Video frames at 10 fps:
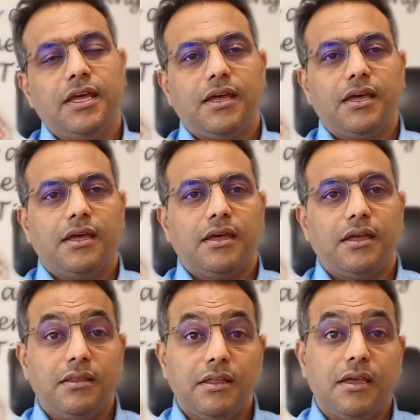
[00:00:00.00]

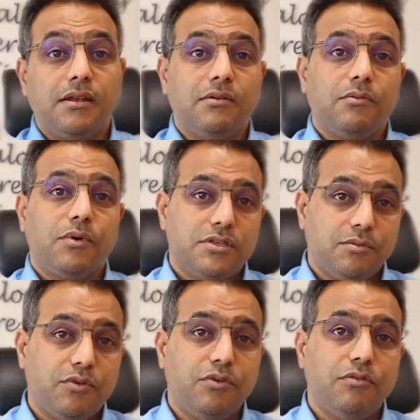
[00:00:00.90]
And then once
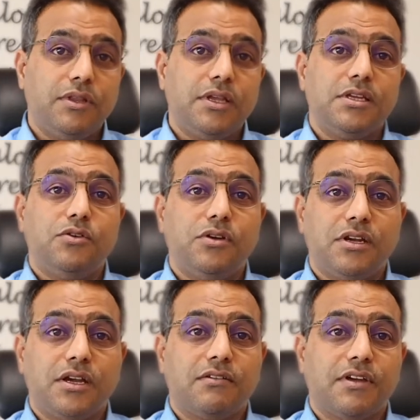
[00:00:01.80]
you've proven that urinary
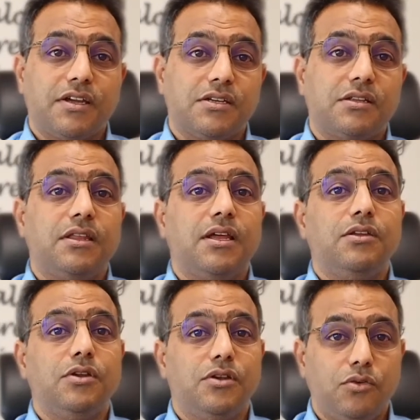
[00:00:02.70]
tract infection, then
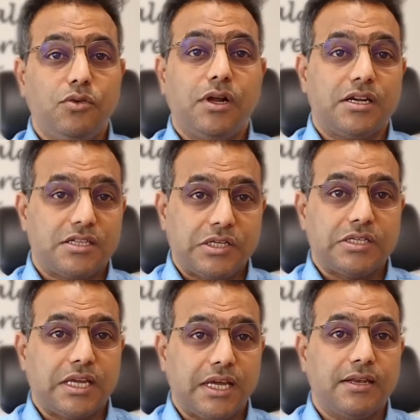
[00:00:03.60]
you need to do an ultrasound
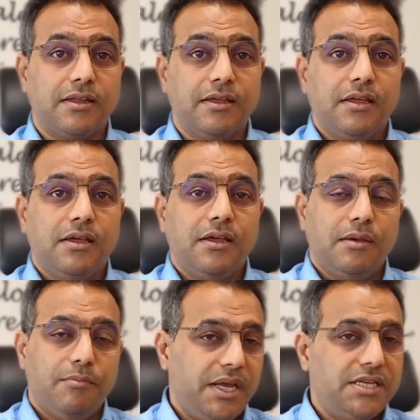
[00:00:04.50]
scan. A
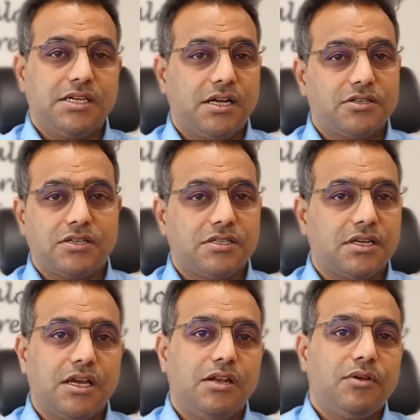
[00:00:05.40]
basic ultrasound
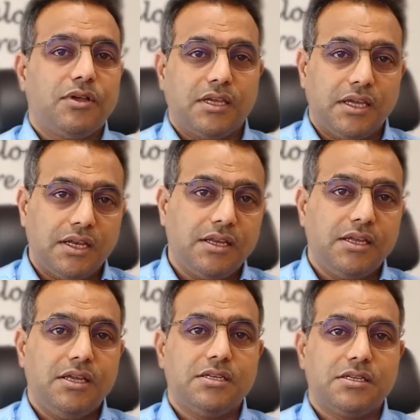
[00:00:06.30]
scan, look at the
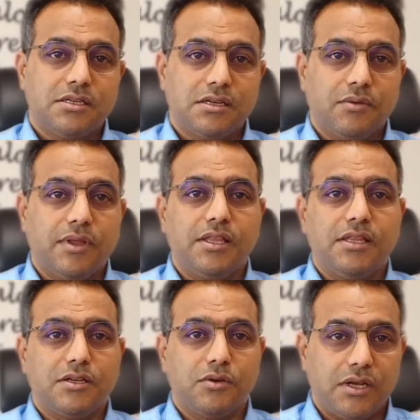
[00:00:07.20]
kidneys, whether
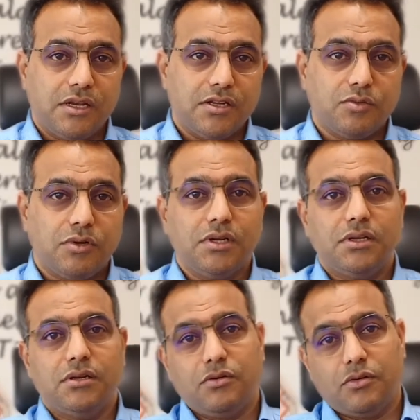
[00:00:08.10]
the kidney is
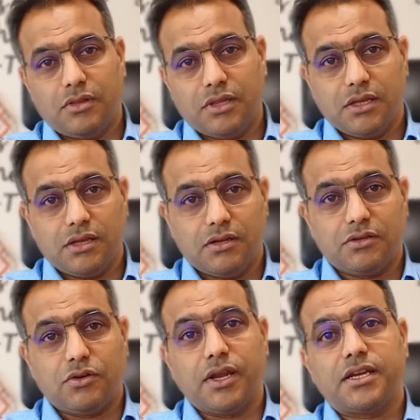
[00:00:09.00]
swollen or the
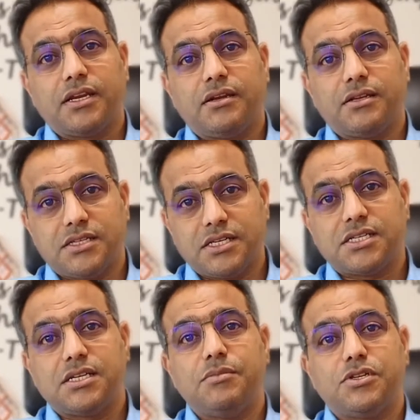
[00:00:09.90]
collecting
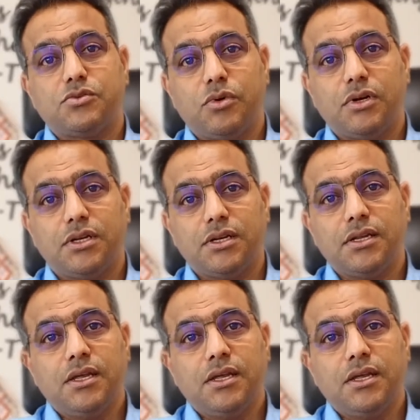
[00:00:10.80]
system is swollen,